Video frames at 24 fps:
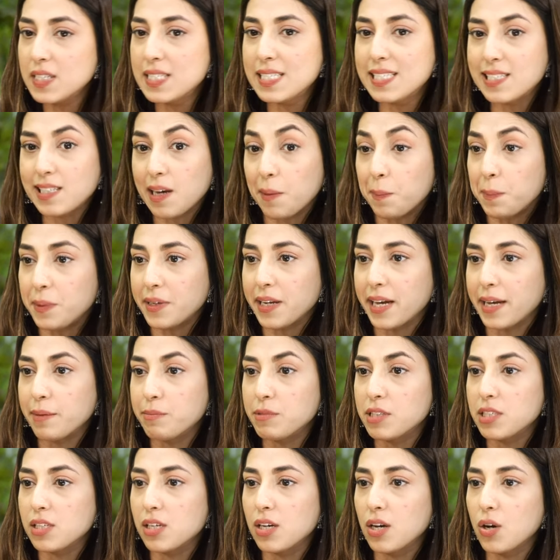
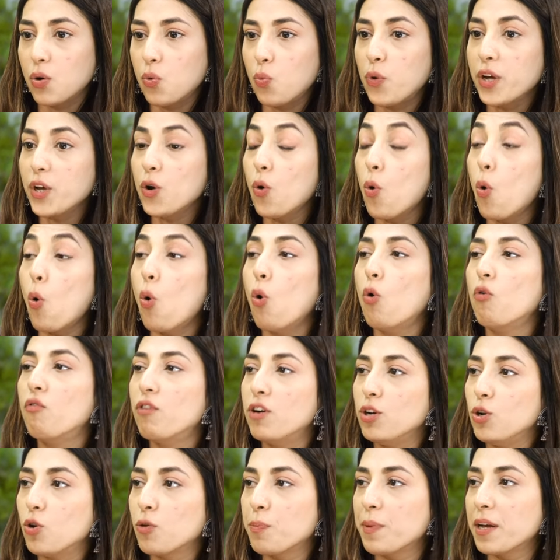sometimes we
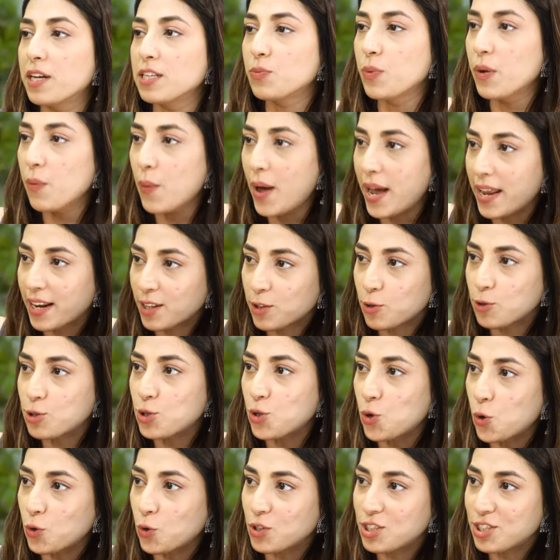overlook, because we're wearing those
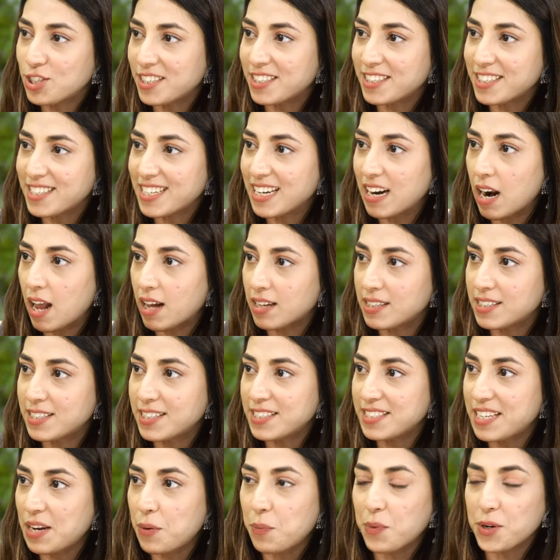rose tinted
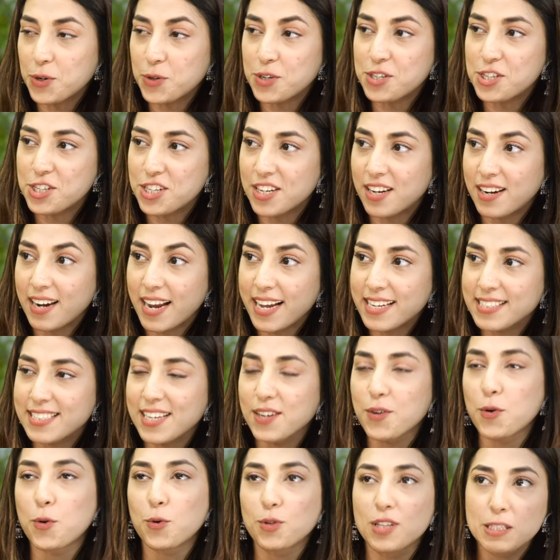glasses and we don't realize
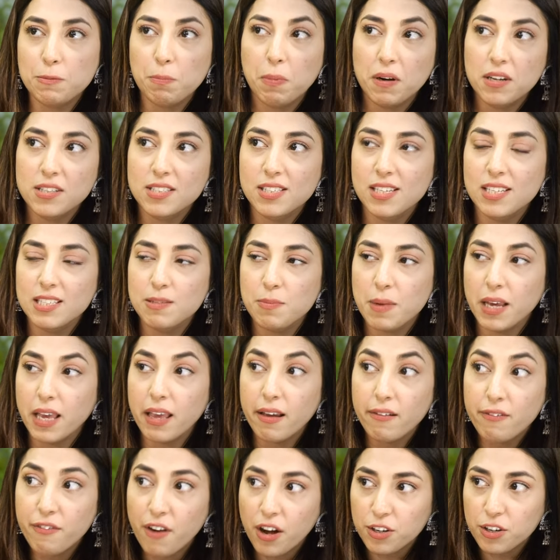that, oh, this person is
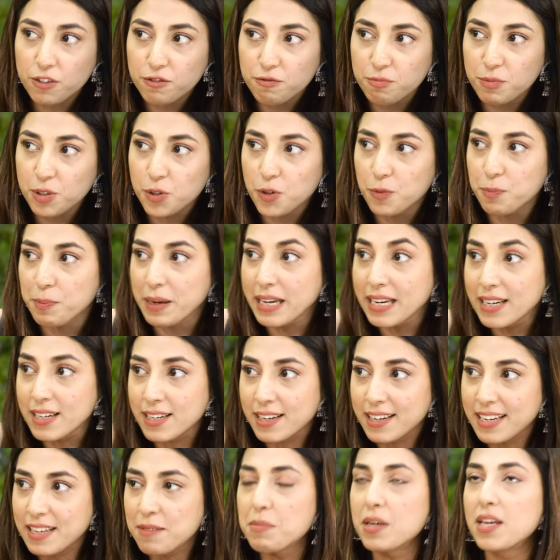making fun of me or
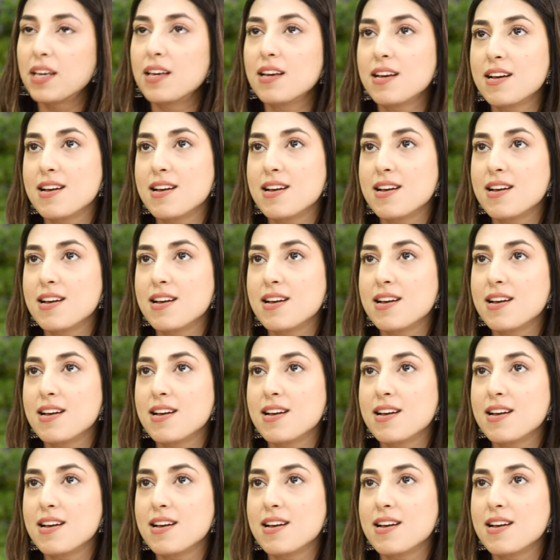belittling me.